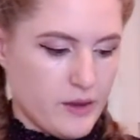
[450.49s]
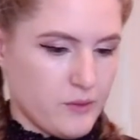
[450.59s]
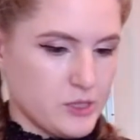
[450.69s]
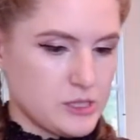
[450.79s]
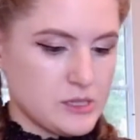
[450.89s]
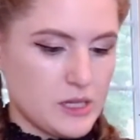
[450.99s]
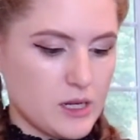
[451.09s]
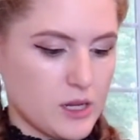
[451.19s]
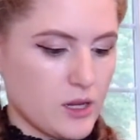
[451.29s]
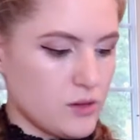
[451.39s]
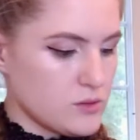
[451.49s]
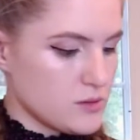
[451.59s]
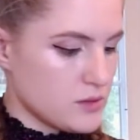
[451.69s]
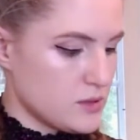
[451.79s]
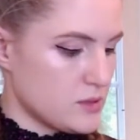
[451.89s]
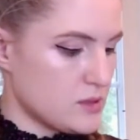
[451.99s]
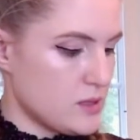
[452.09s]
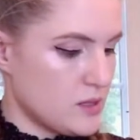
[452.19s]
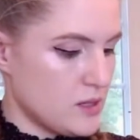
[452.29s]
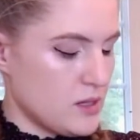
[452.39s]
We're just gonna coat
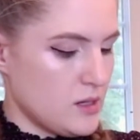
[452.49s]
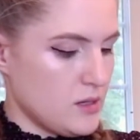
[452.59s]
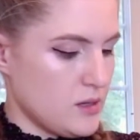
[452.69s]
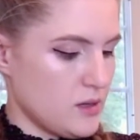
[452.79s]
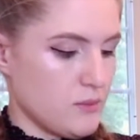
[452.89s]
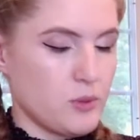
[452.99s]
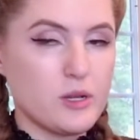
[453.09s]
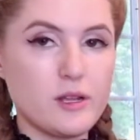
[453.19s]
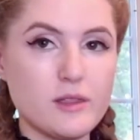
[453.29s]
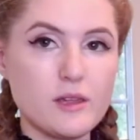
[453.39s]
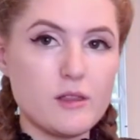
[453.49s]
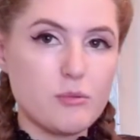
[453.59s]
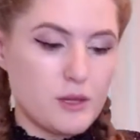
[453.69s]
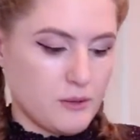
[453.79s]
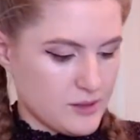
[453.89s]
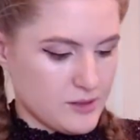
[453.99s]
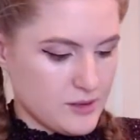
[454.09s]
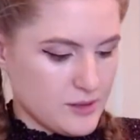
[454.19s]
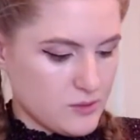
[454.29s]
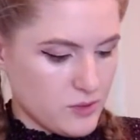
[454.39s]
and then put it on the other plate. Does
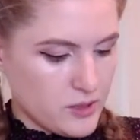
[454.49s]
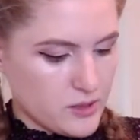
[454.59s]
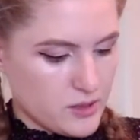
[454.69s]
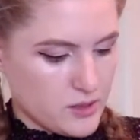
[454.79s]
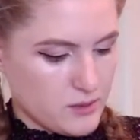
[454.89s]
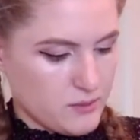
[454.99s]
this work?